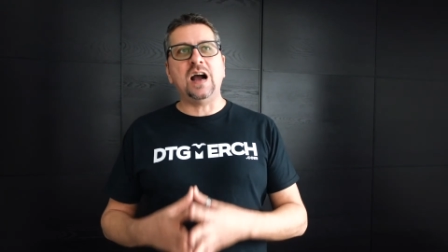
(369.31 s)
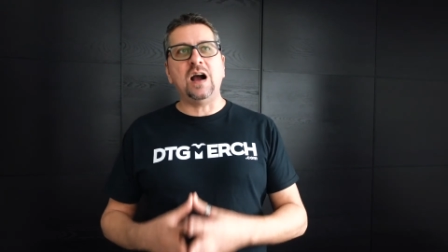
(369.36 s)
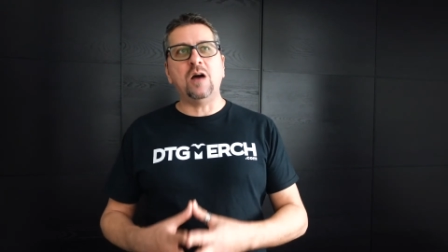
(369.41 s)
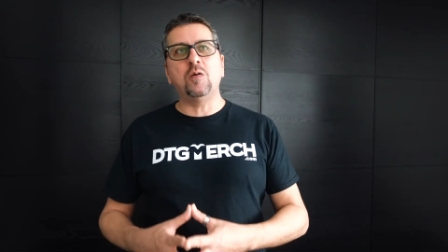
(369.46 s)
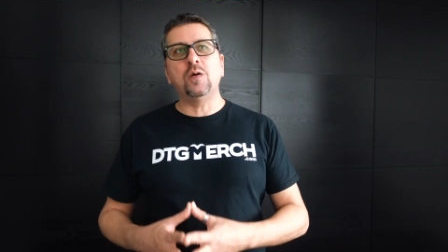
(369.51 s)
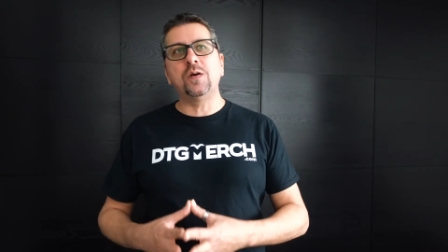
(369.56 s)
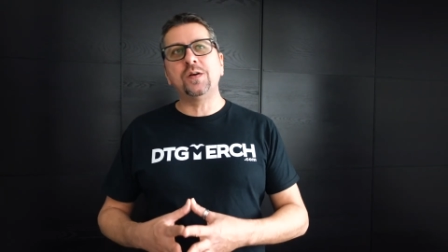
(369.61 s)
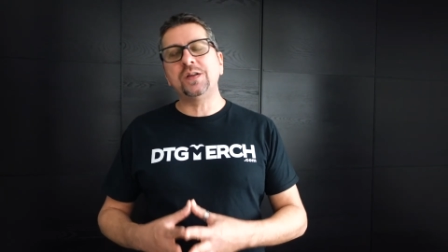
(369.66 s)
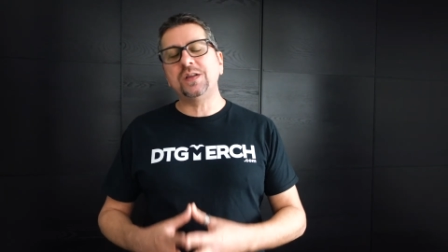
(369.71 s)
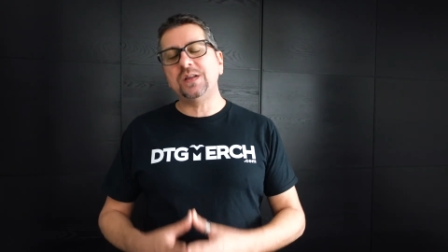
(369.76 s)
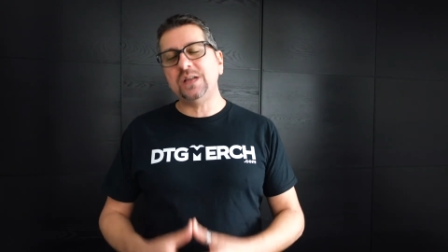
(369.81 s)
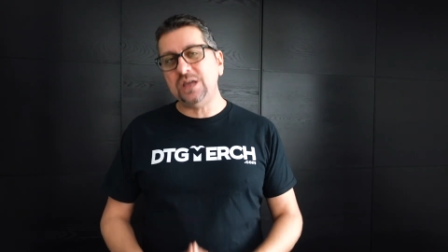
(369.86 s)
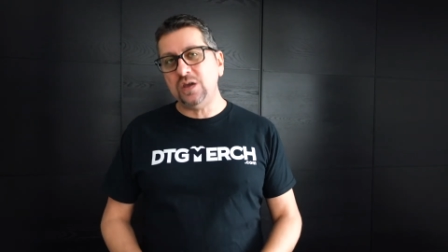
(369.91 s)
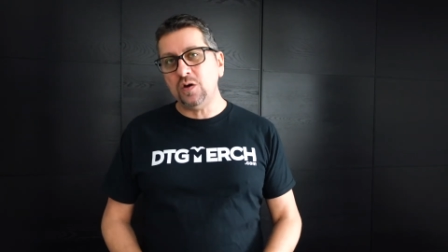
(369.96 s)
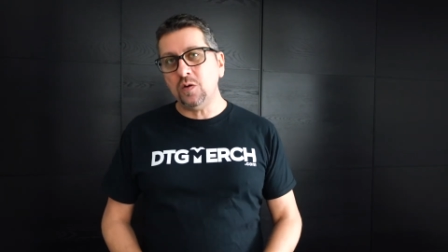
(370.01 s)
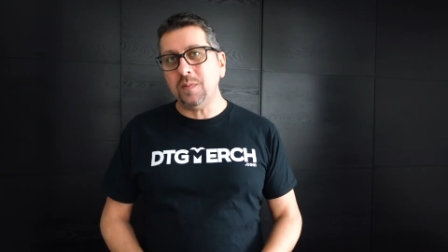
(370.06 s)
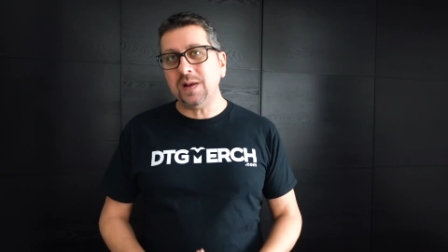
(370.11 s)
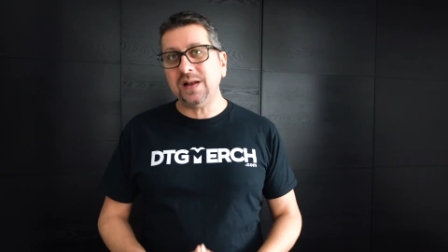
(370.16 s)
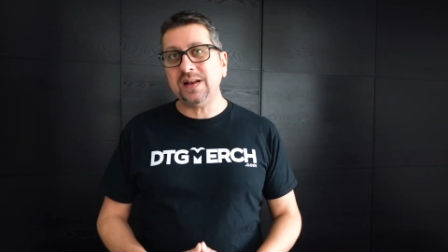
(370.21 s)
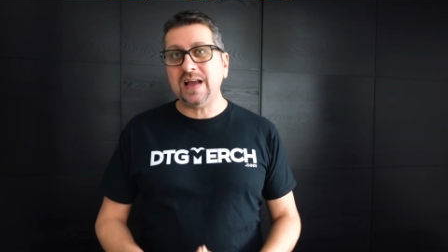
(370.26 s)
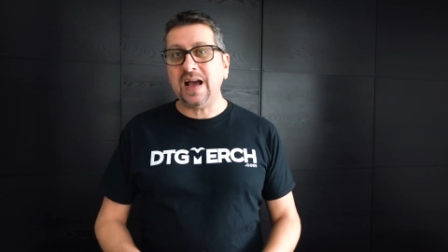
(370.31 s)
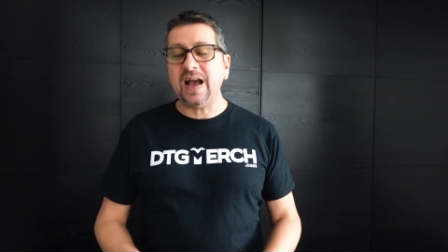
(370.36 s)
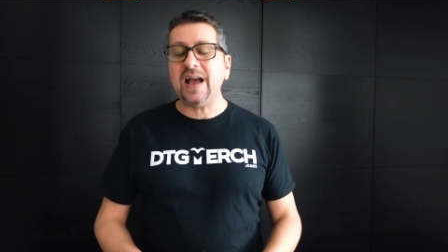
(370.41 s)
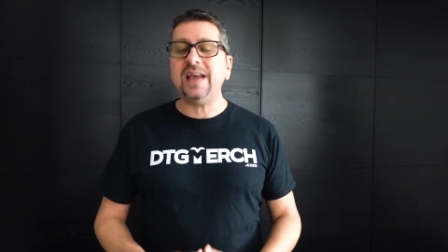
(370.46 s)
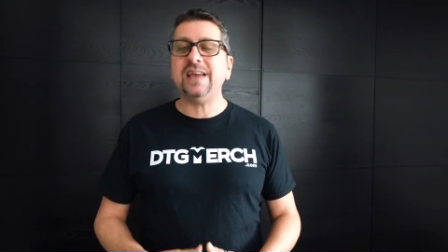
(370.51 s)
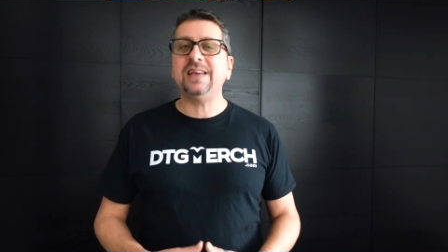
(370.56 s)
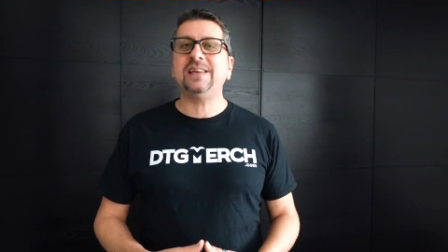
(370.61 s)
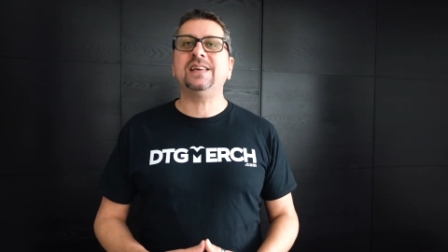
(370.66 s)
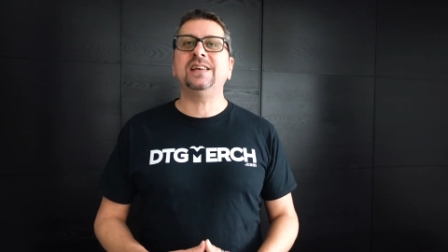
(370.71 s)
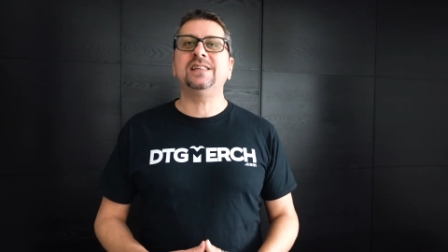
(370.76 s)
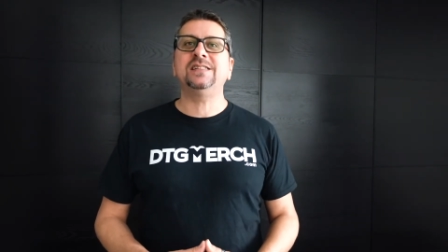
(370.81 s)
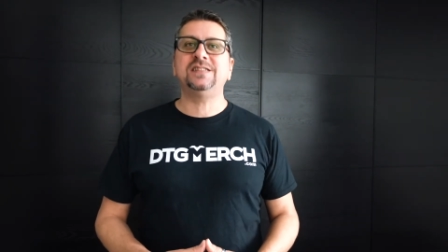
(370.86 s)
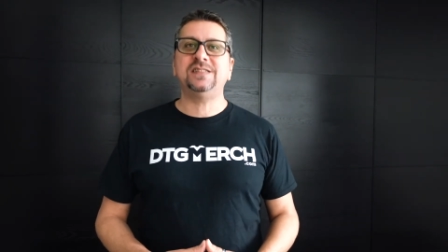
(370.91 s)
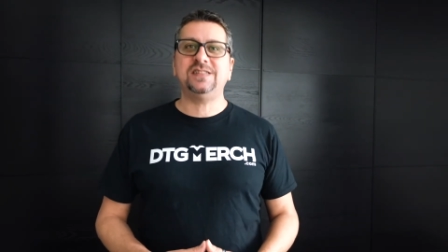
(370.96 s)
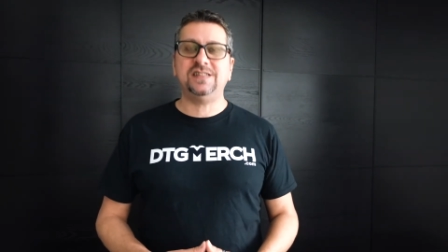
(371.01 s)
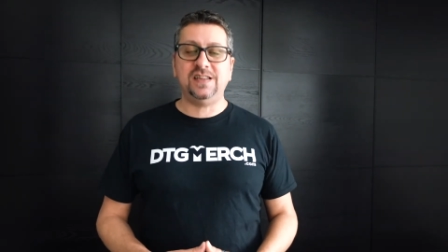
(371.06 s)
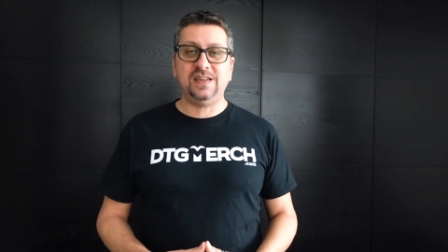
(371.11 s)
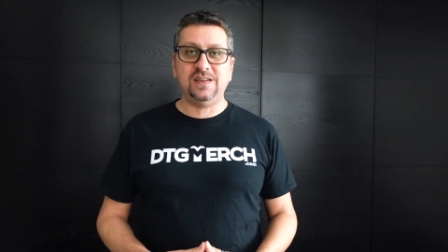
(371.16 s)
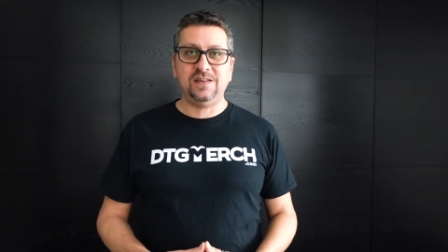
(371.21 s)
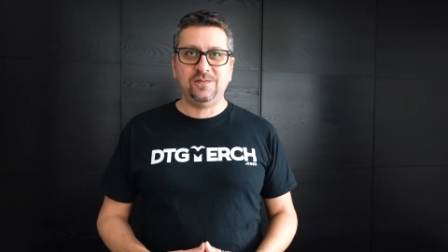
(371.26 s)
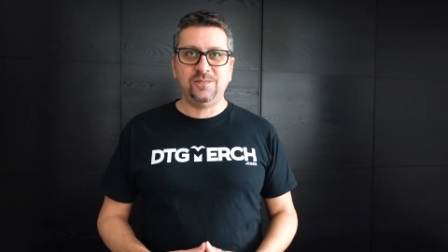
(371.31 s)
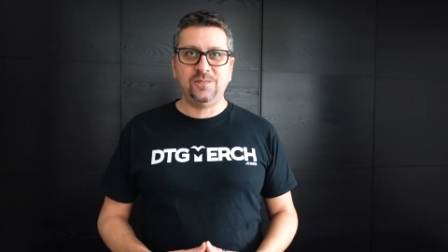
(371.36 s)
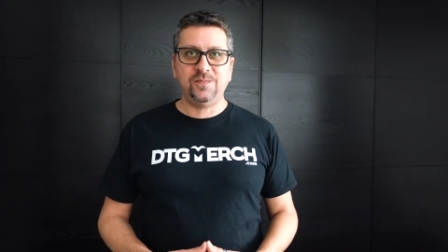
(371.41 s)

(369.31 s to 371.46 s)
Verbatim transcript: our human eye can see.